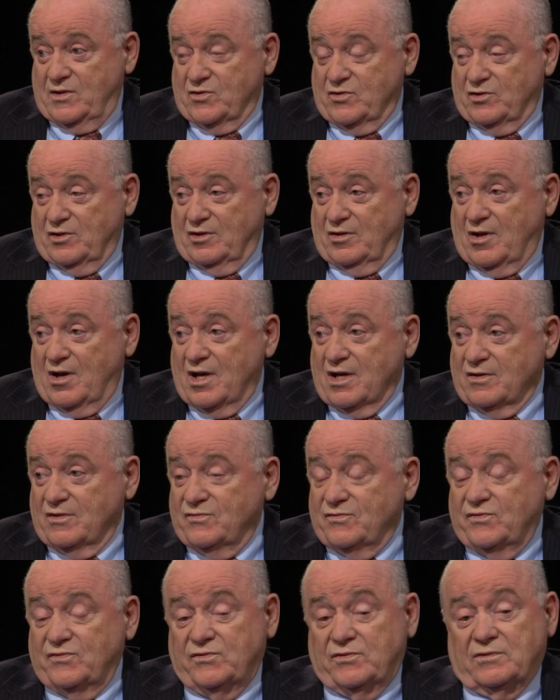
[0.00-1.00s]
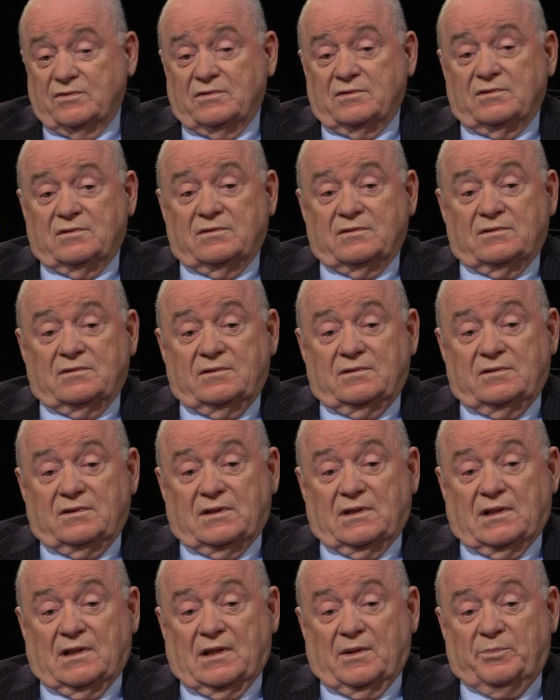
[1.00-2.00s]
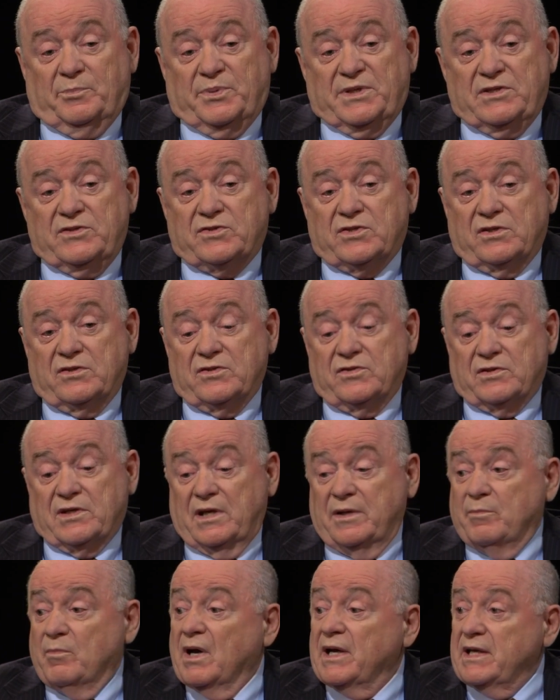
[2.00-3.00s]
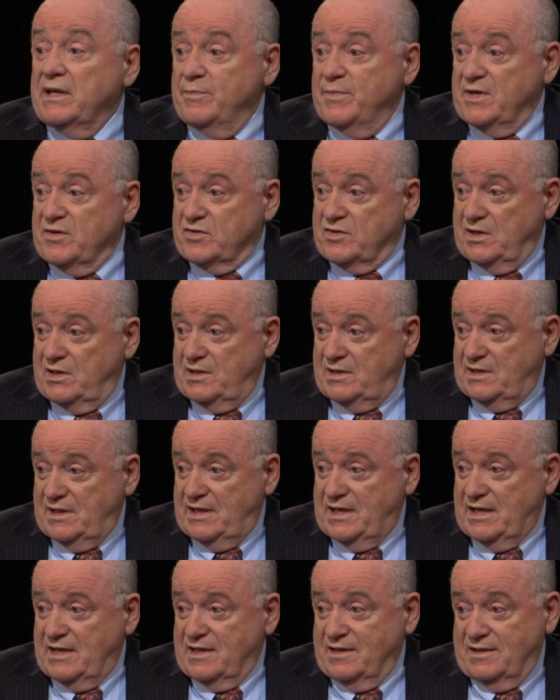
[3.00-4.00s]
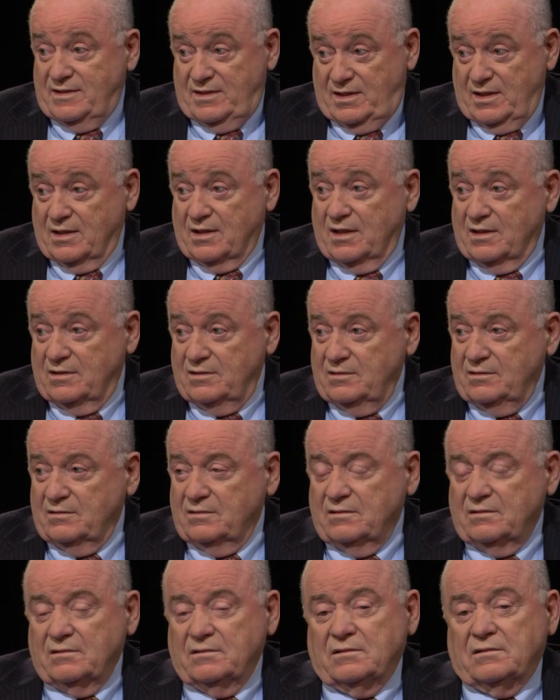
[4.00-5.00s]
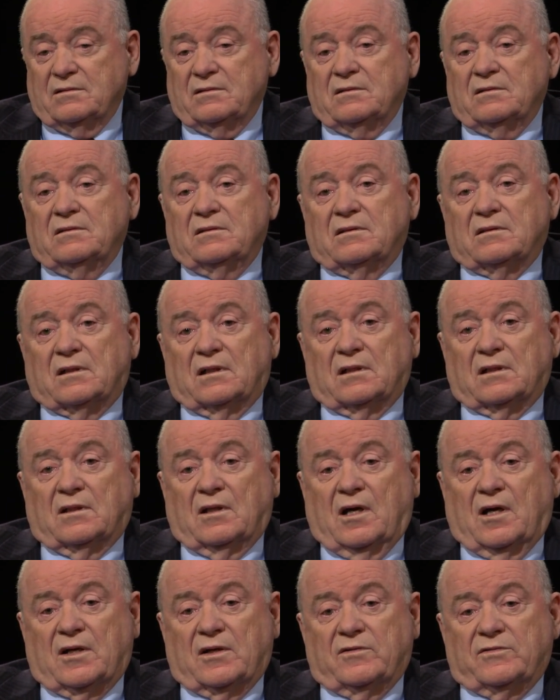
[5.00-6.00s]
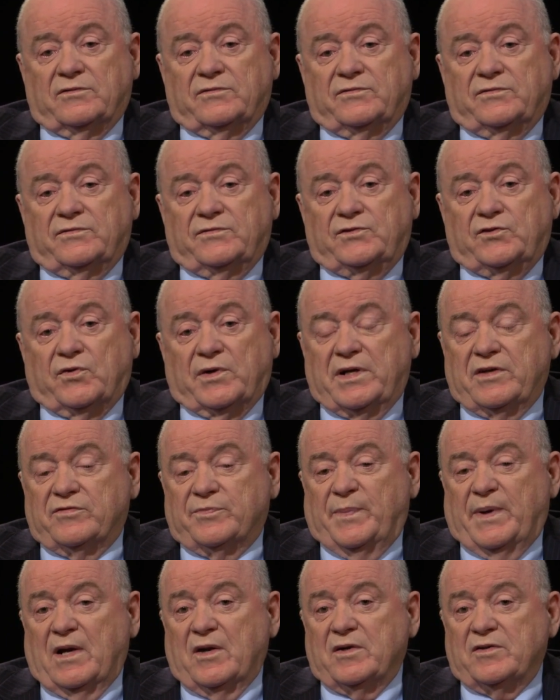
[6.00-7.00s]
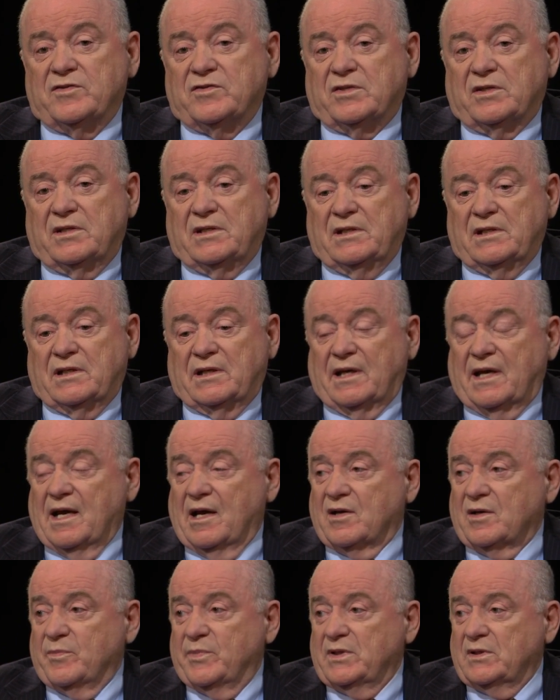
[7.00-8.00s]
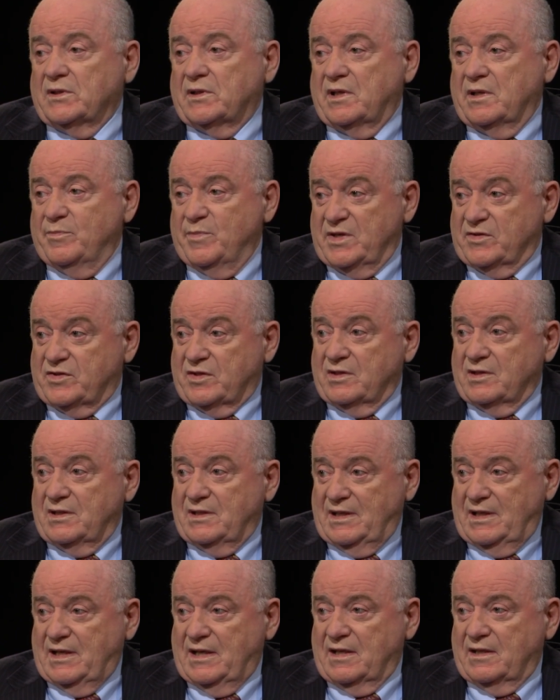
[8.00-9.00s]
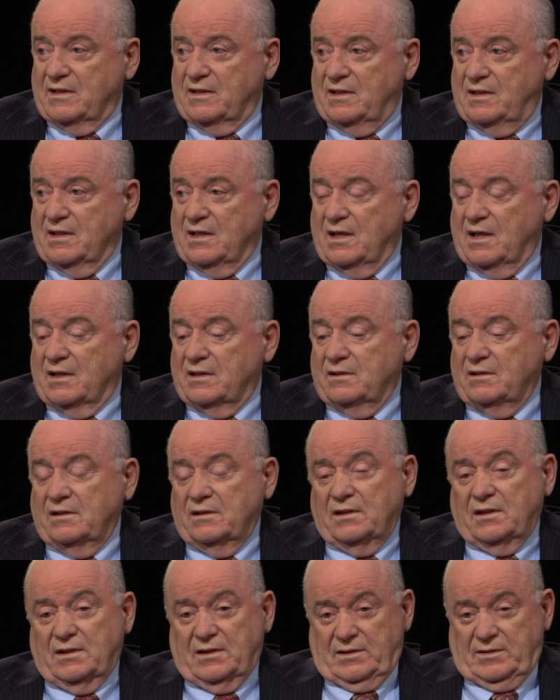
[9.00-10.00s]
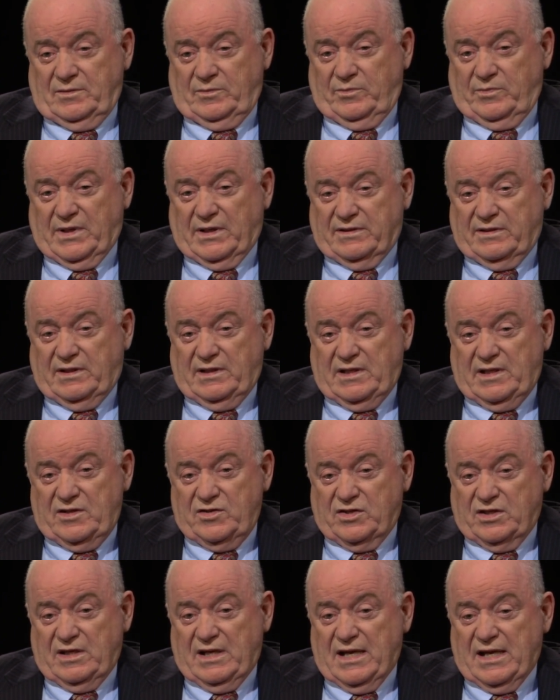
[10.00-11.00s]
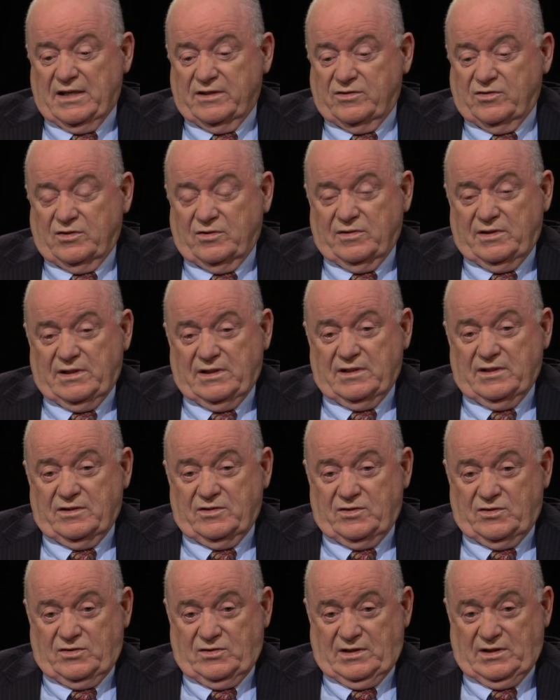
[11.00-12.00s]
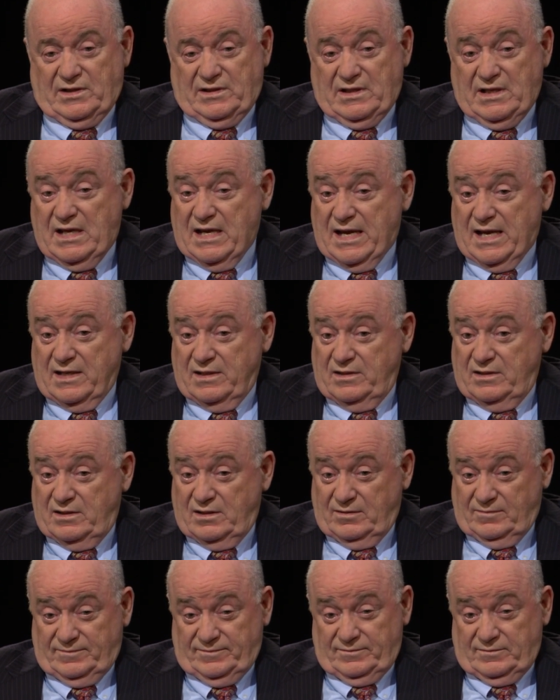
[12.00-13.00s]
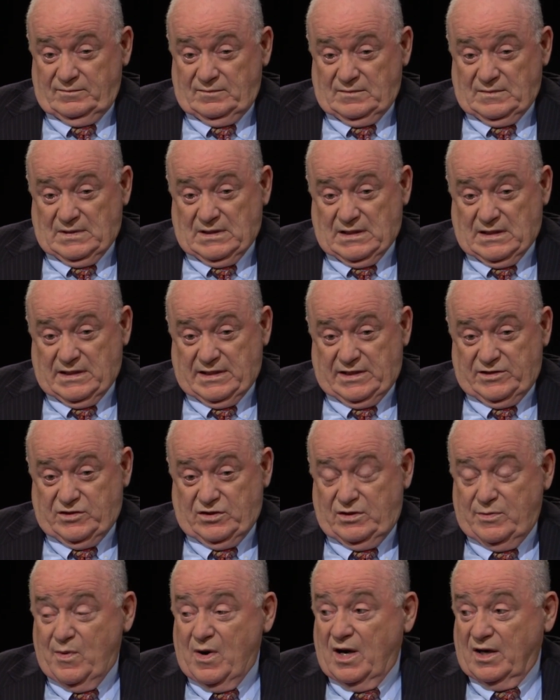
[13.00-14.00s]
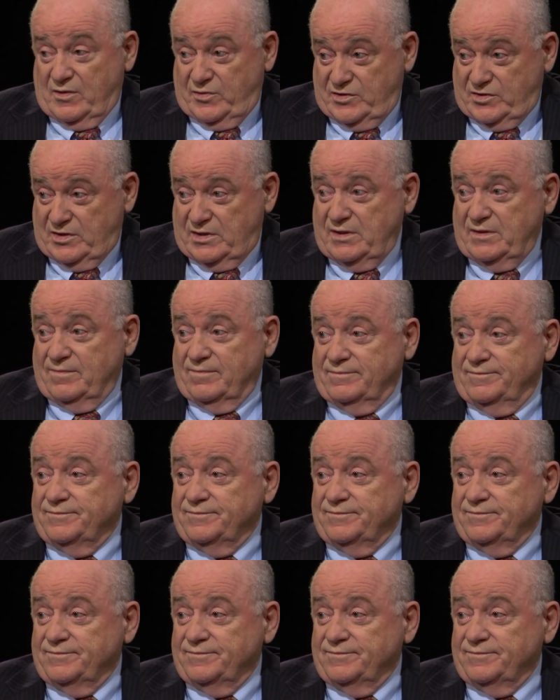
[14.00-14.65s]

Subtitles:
There's a lot of pieces and money missing to get it done, a lot of transparency and accountability missing to get it done. But the easy answer is, in the end, it's a democracy.